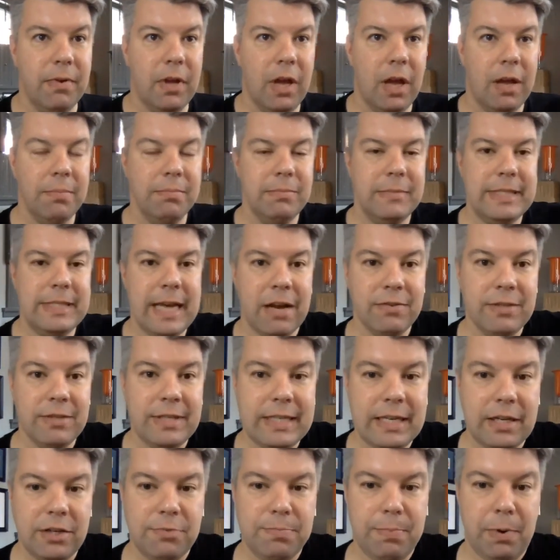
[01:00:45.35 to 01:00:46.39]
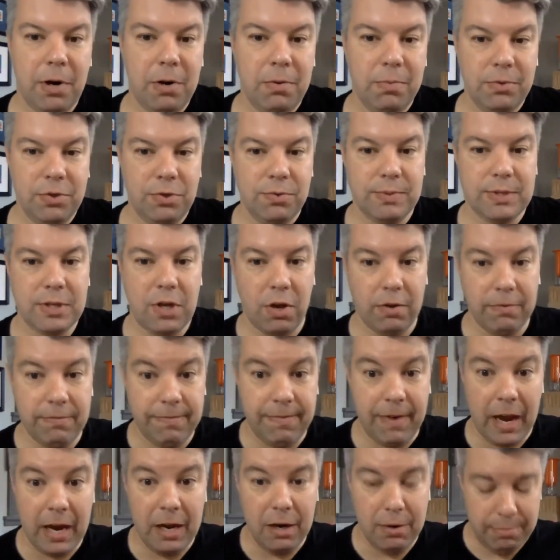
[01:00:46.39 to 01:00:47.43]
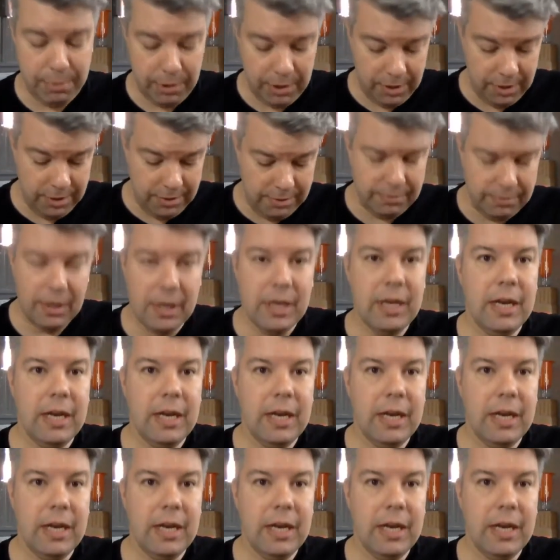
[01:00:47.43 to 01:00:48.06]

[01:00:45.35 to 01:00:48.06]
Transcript: um, downstage part, which was called Firebird,